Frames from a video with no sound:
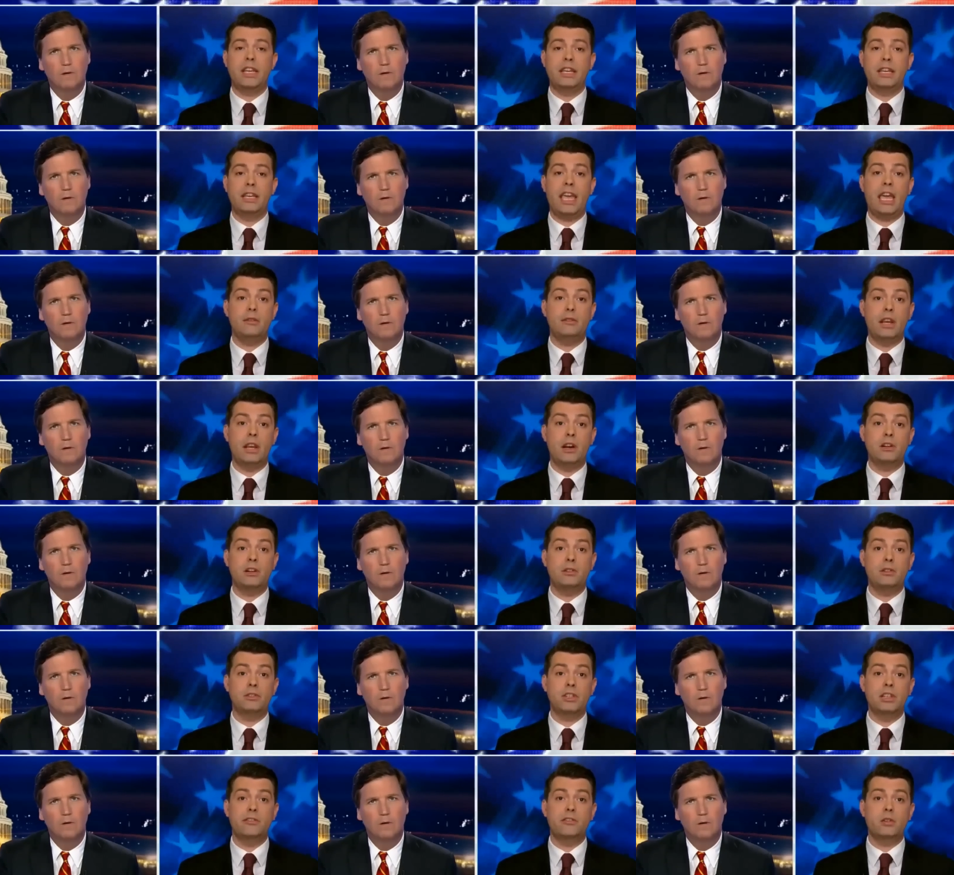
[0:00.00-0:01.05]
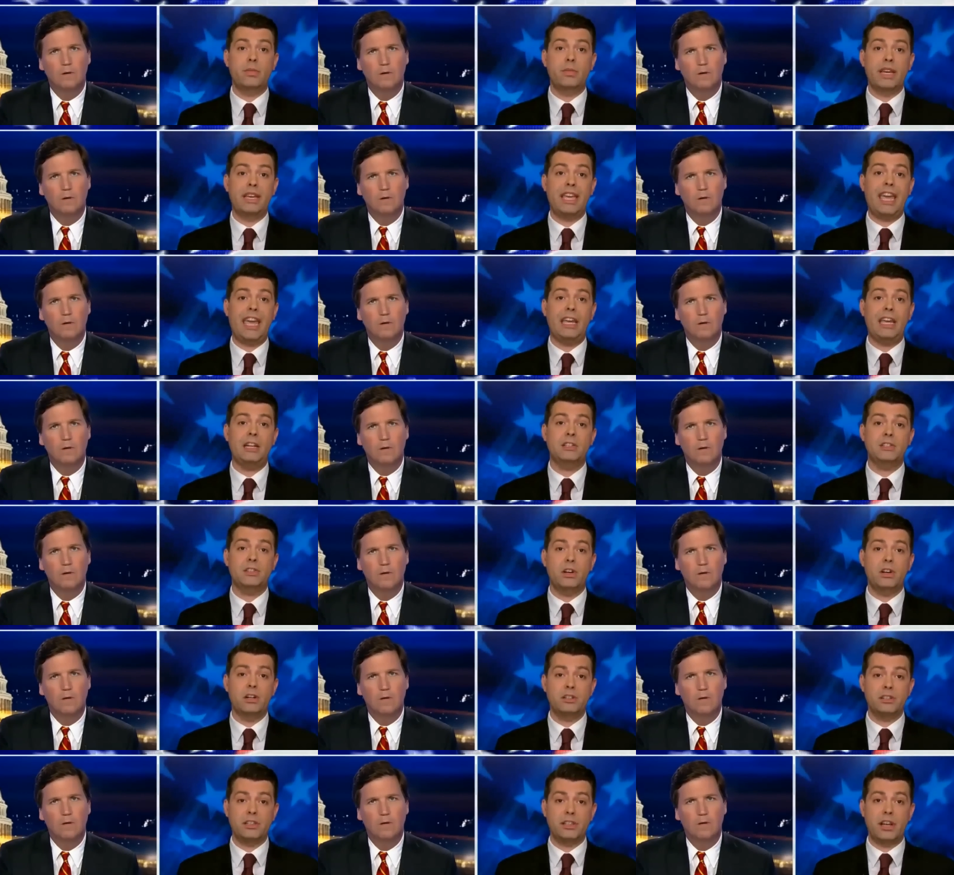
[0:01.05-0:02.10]
Speaker 1: can they're delivered by
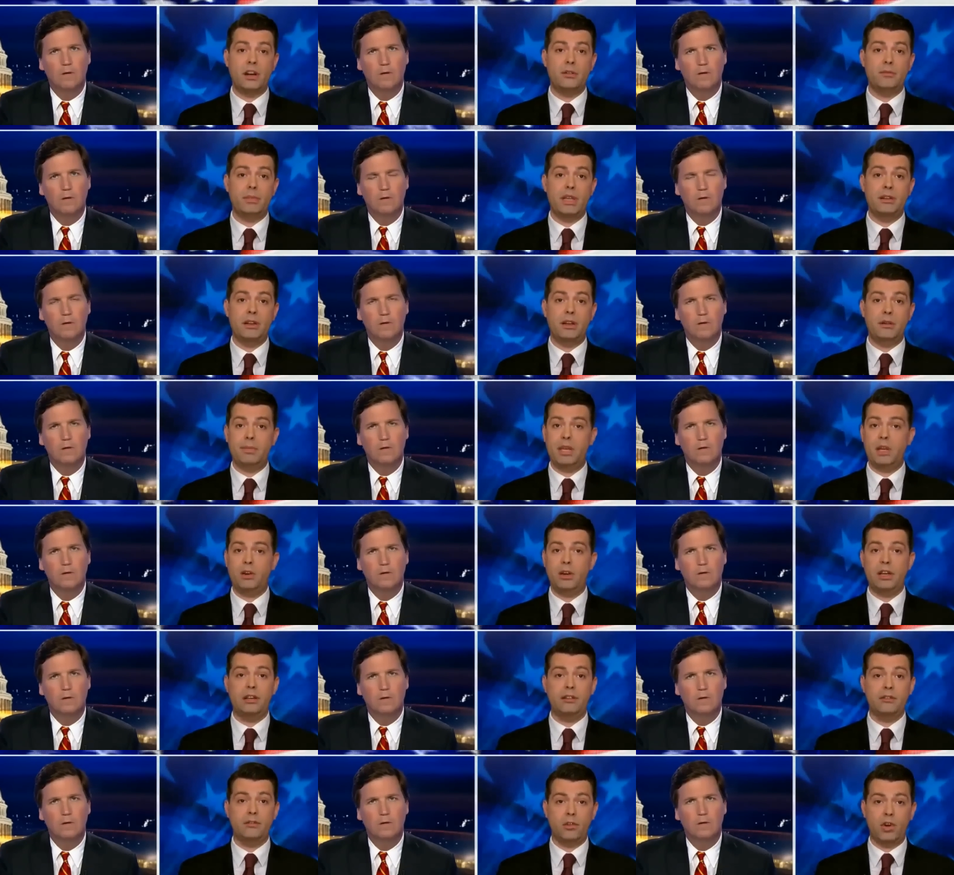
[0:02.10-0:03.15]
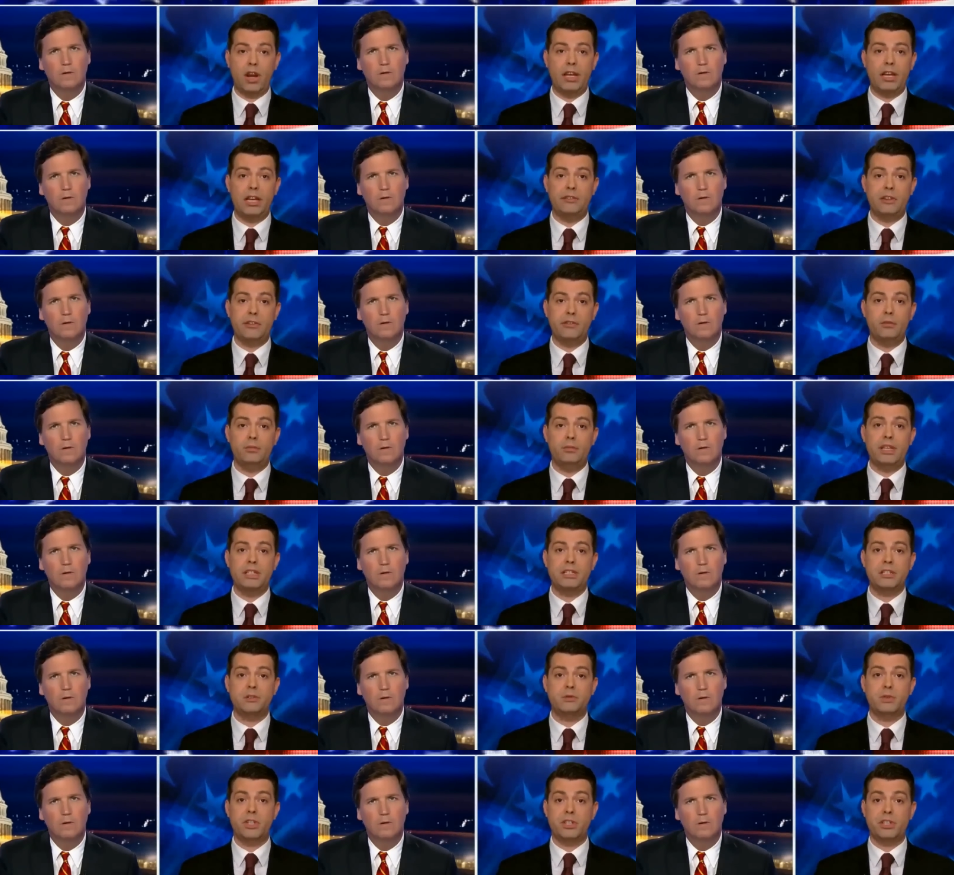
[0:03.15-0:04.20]
canisters. They have been appearing in a variety of different
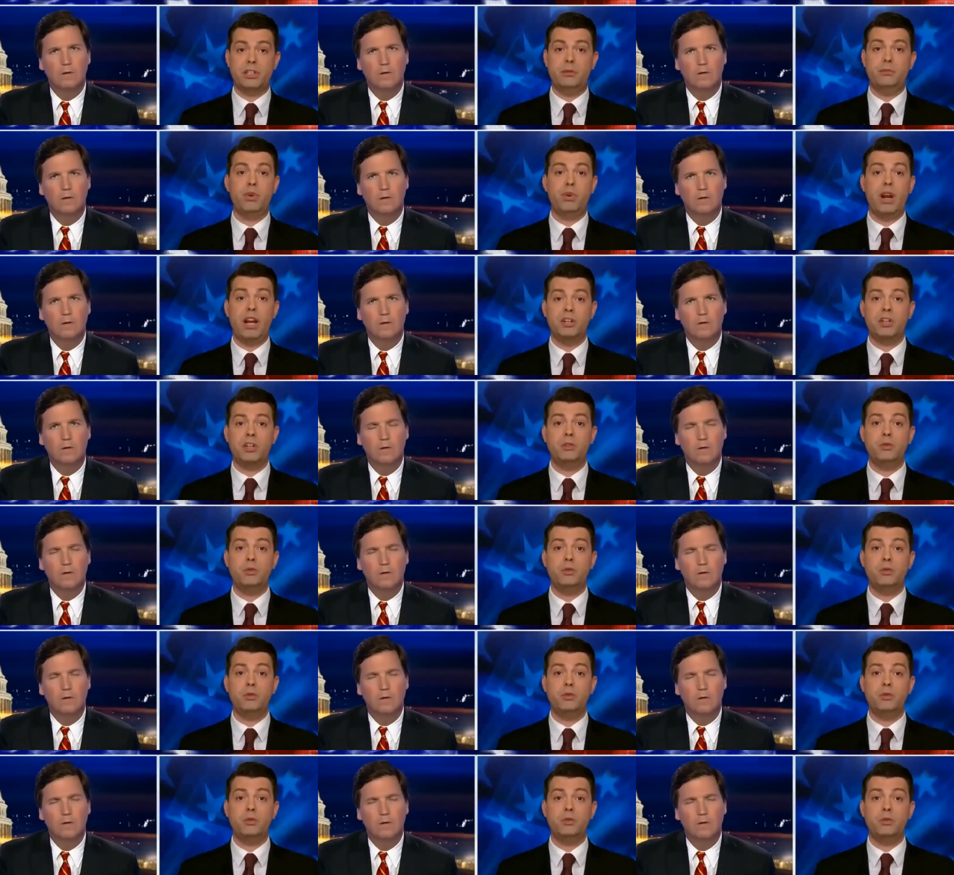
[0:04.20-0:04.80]
places, which is compression,